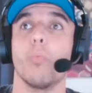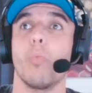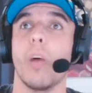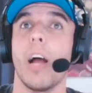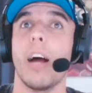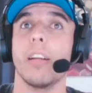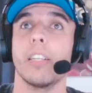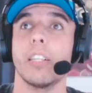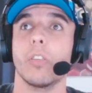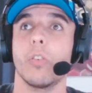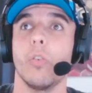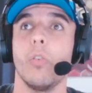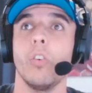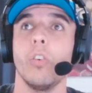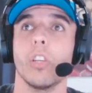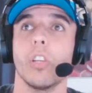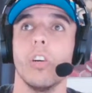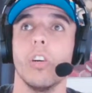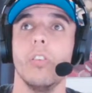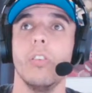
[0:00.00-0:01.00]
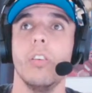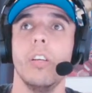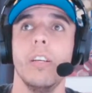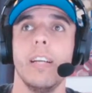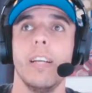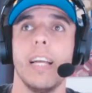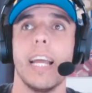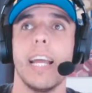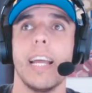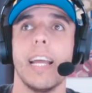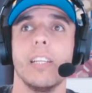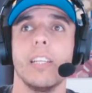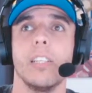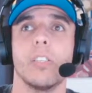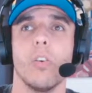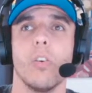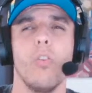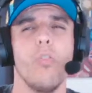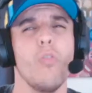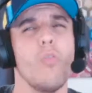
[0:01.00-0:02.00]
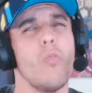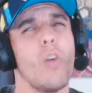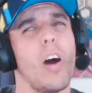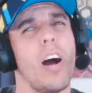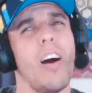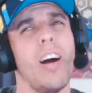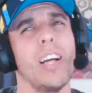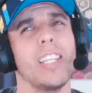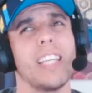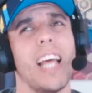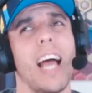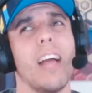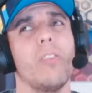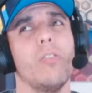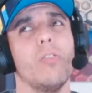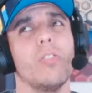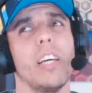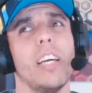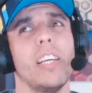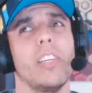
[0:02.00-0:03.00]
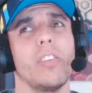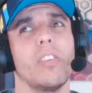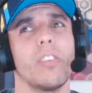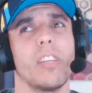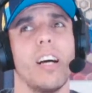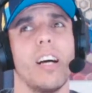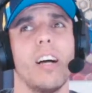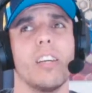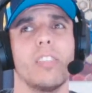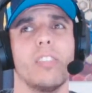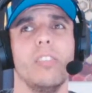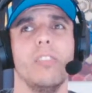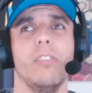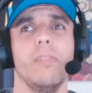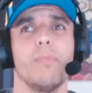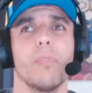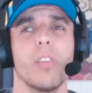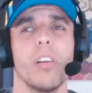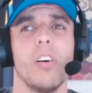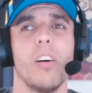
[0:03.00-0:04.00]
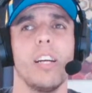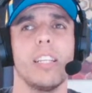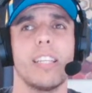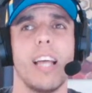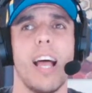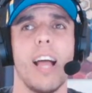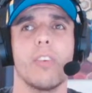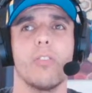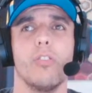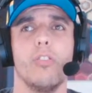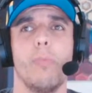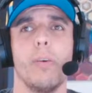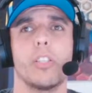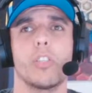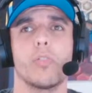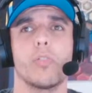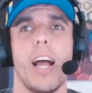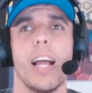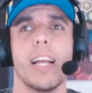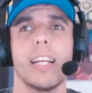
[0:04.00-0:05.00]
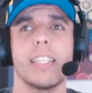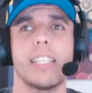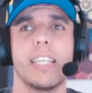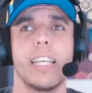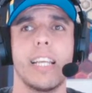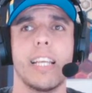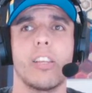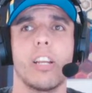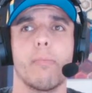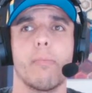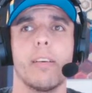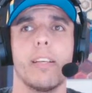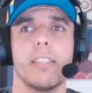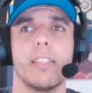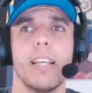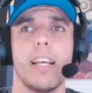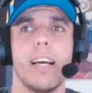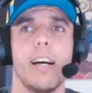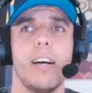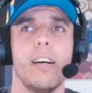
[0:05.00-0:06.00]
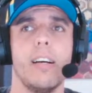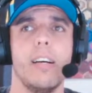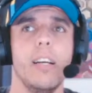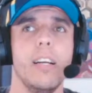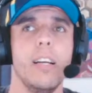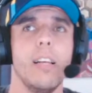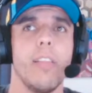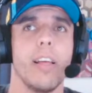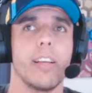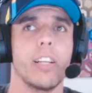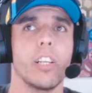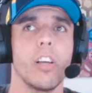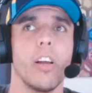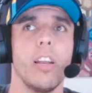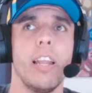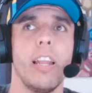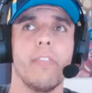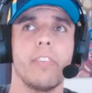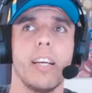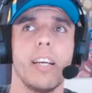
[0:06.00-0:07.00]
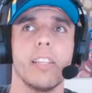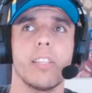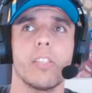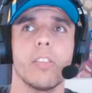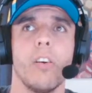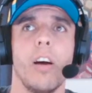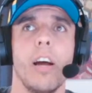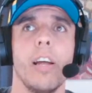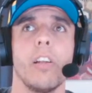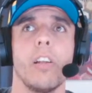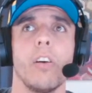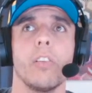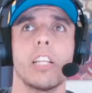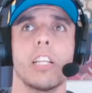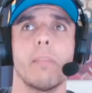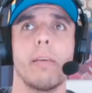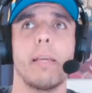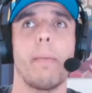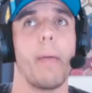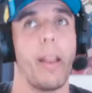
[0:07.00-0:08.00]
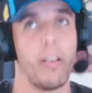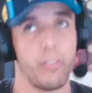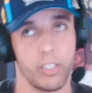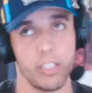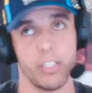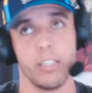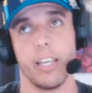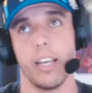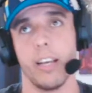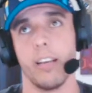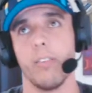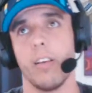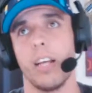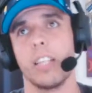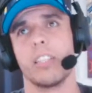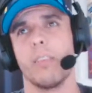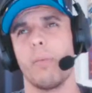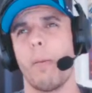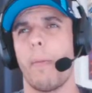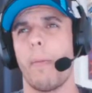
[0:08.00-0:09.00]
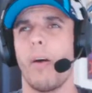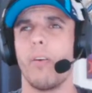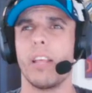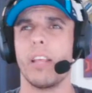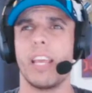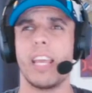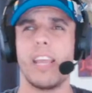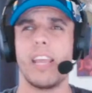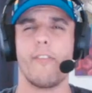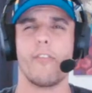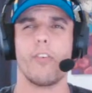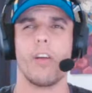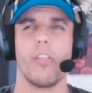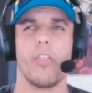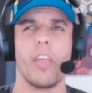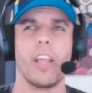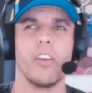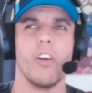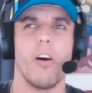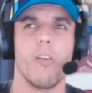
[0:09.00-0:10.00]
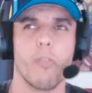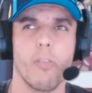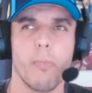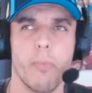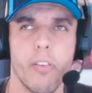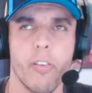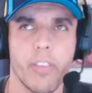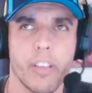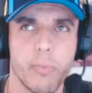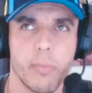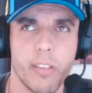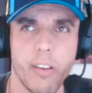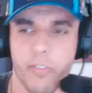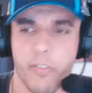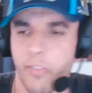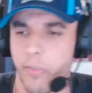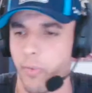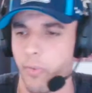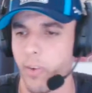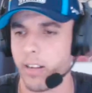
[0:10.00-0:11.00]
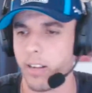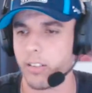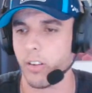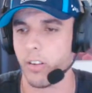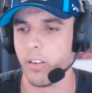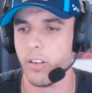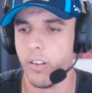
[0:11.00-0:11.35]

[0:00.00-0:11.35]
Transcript: Wow, didn't call it though. And, oh, high tackle there, you could argue. High tackle, but Dragons here, 30 metres out. They're going to go left-hand side. Oh, it's going to be a penalty, yeah. It's going to be a penalty here for, I think, not removing themselves from the ruck, though.